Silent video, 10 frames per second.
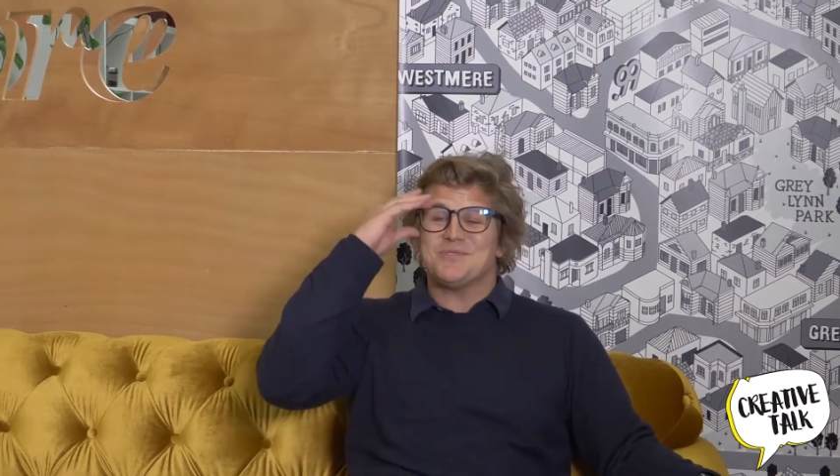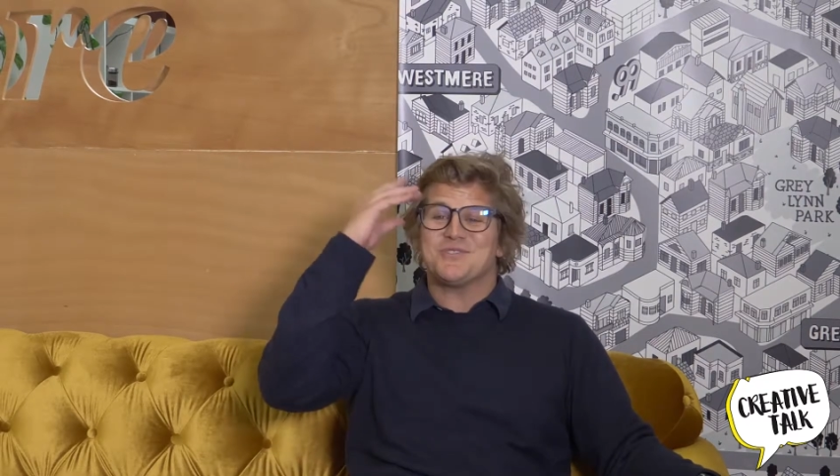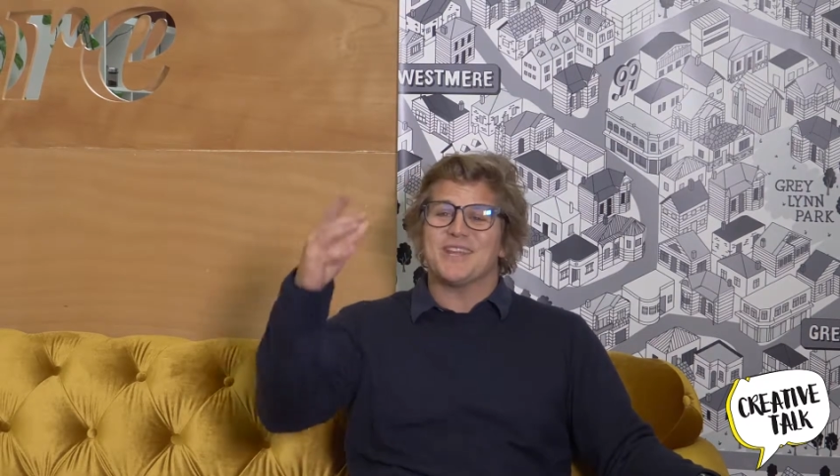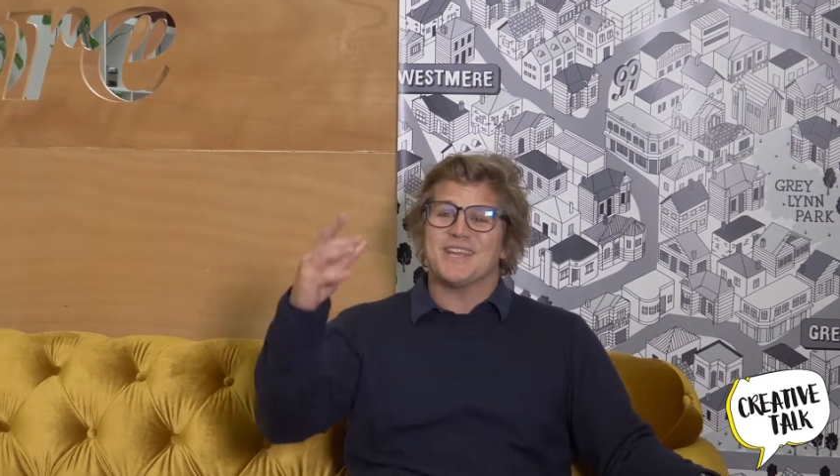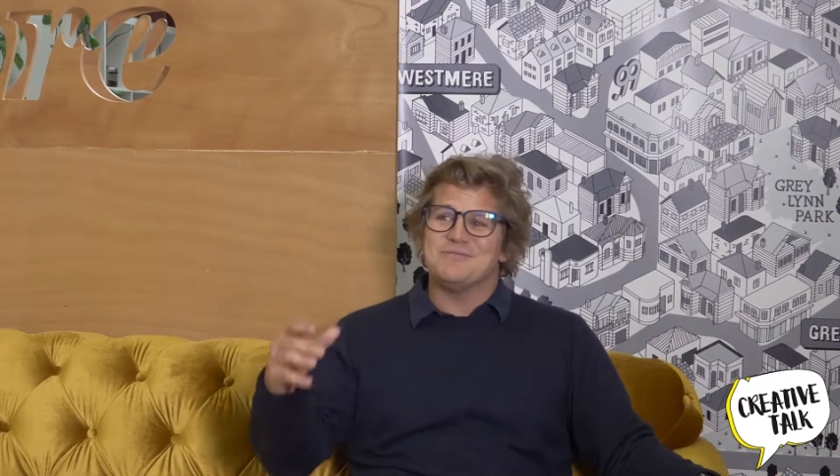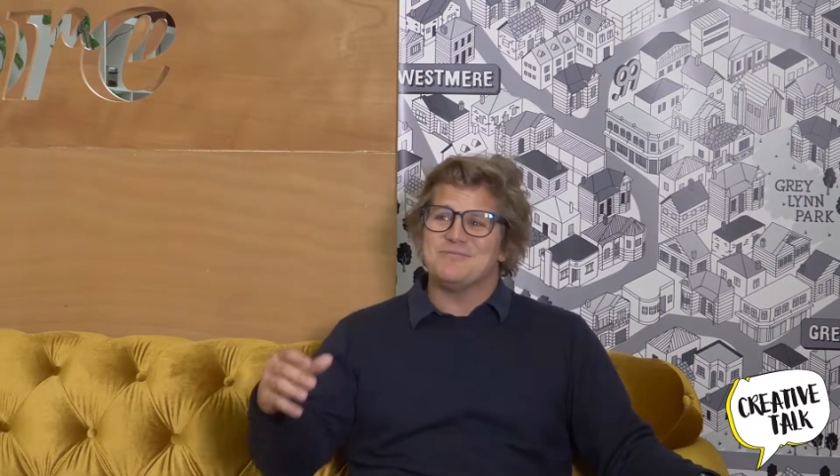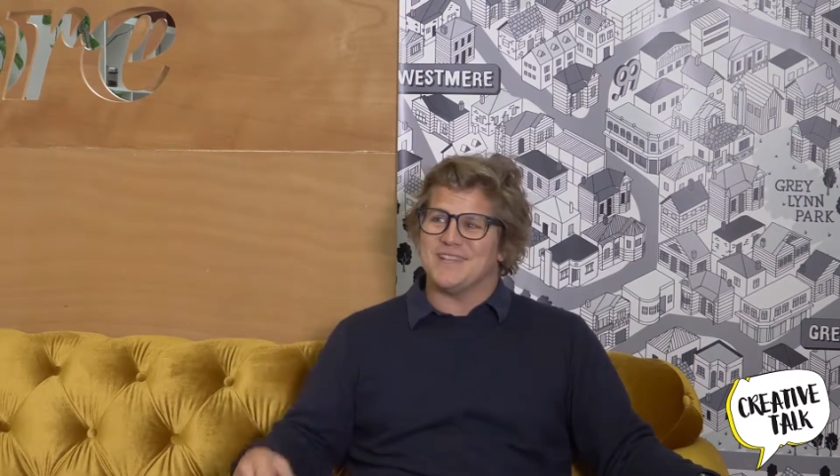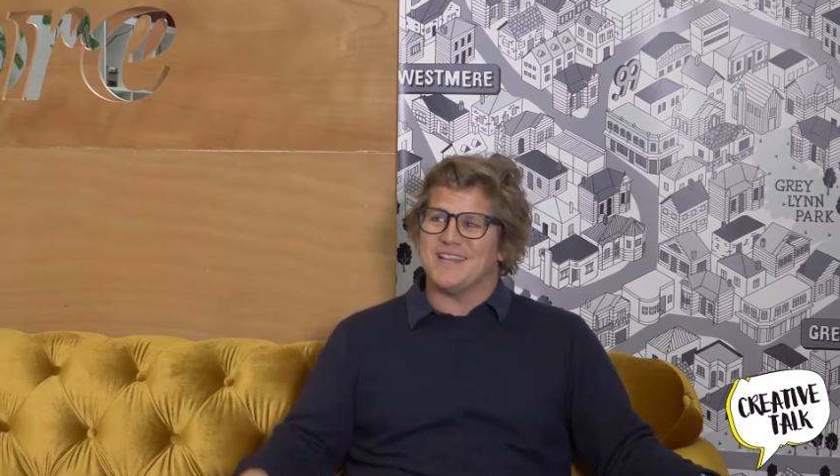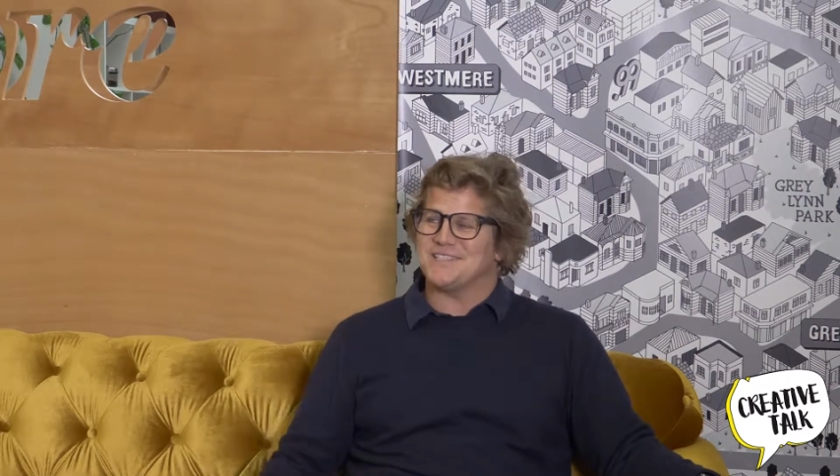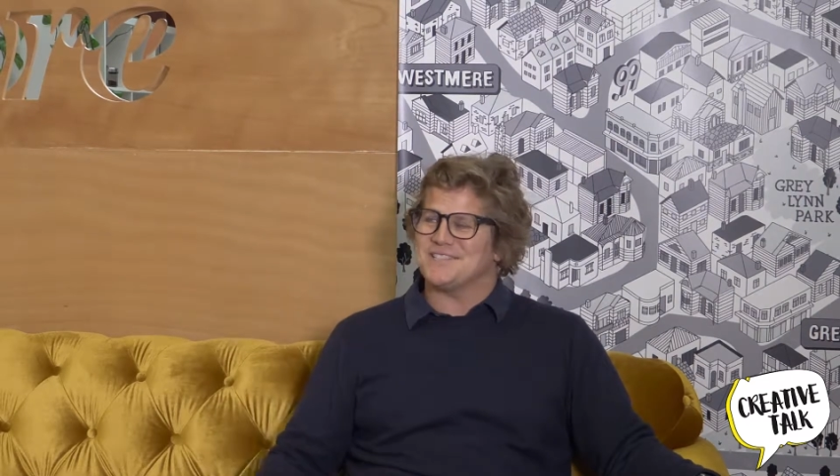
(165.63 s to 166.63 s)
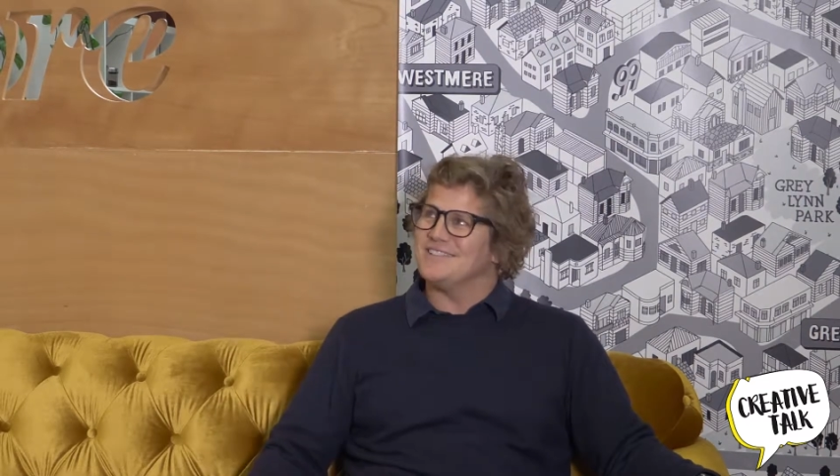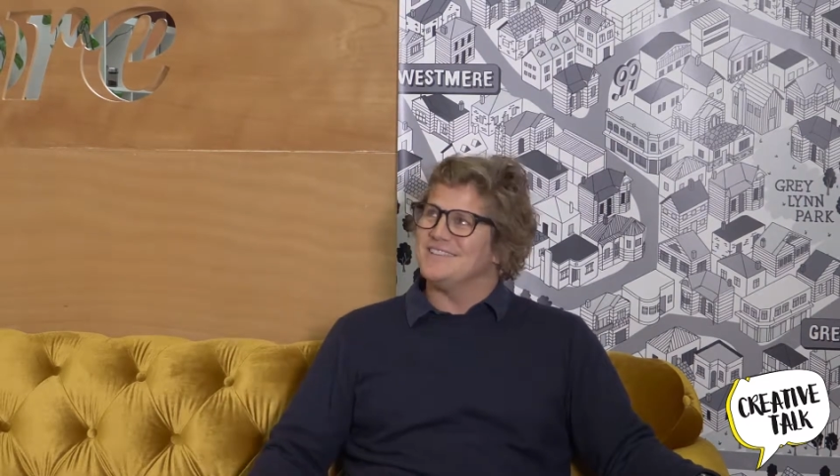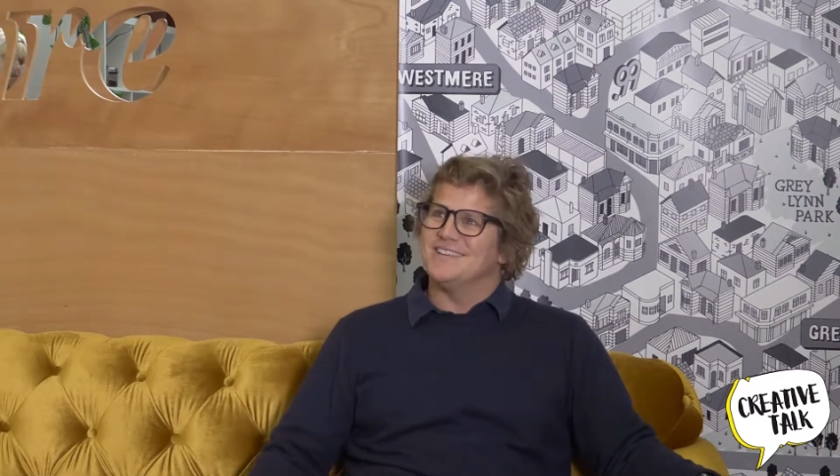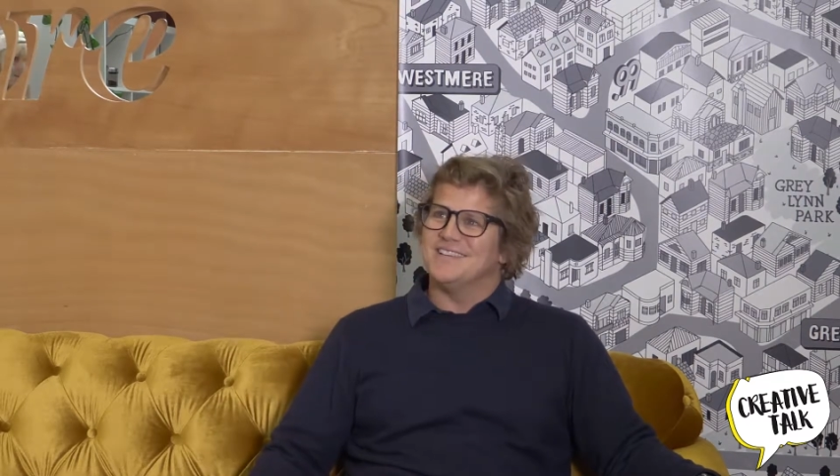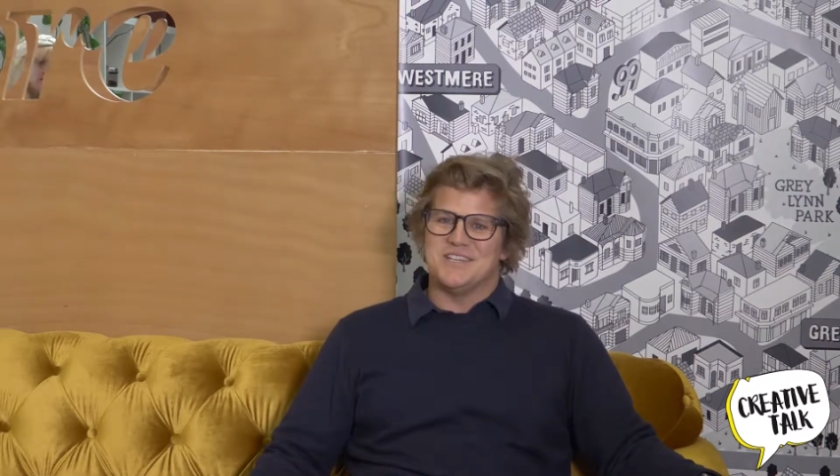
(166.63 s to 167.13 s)
I've been trying to get him for the last
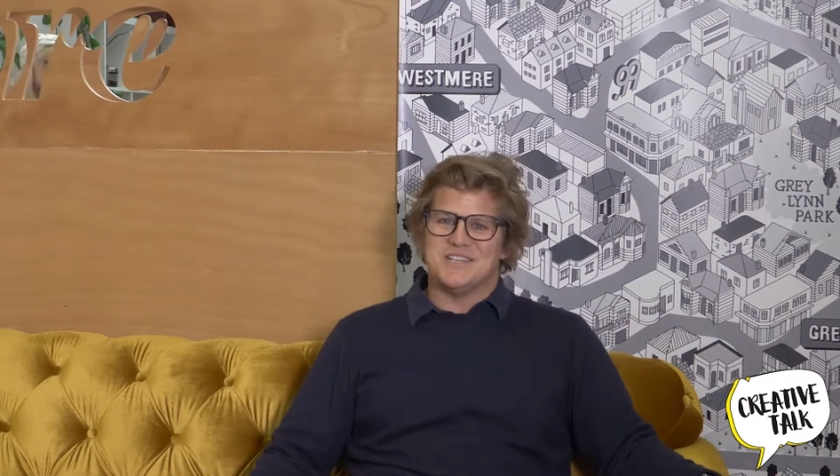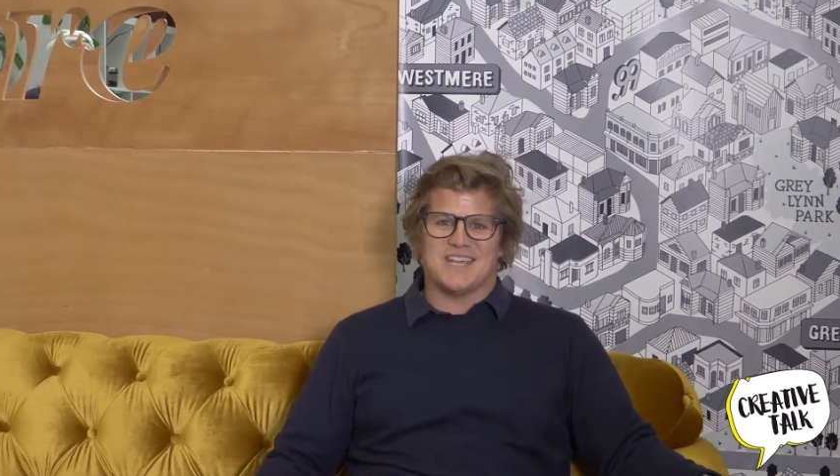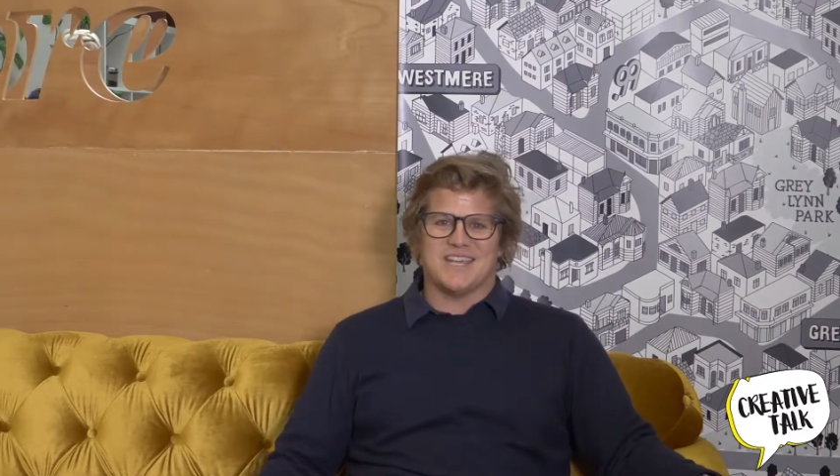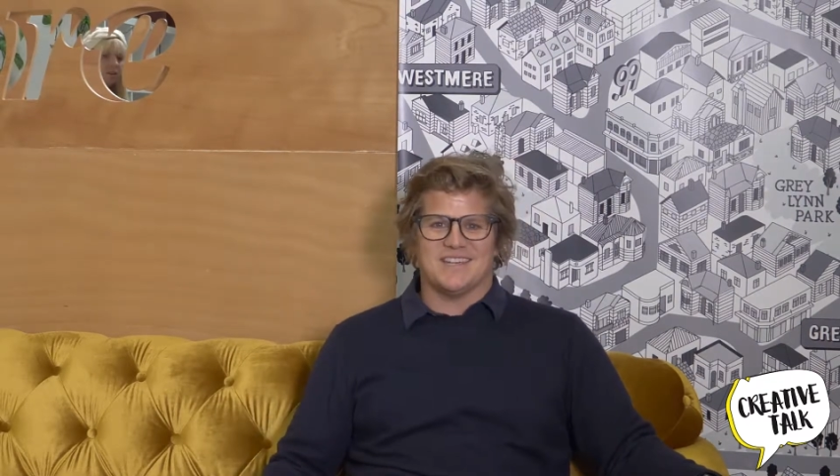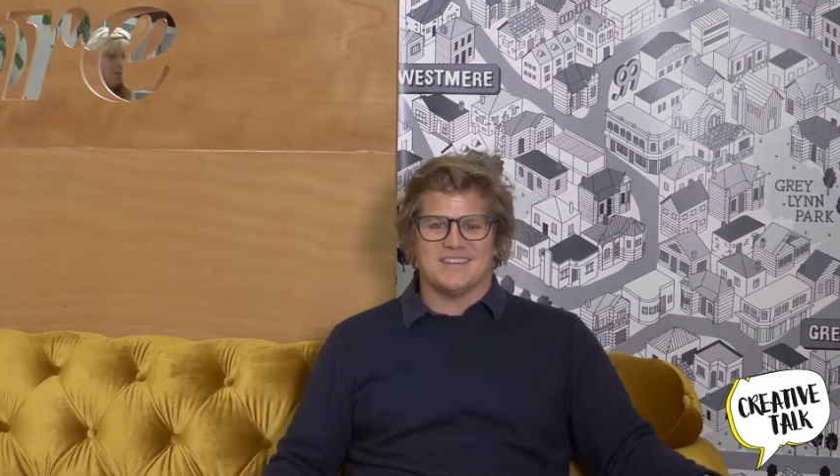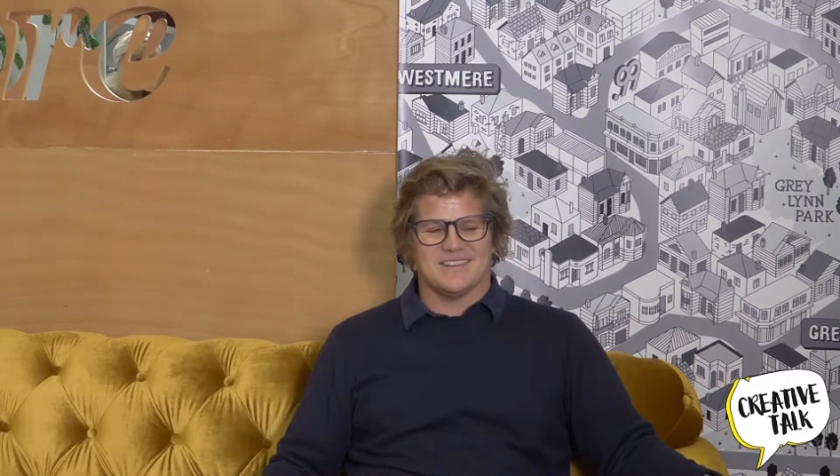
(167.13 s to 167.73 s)
decade,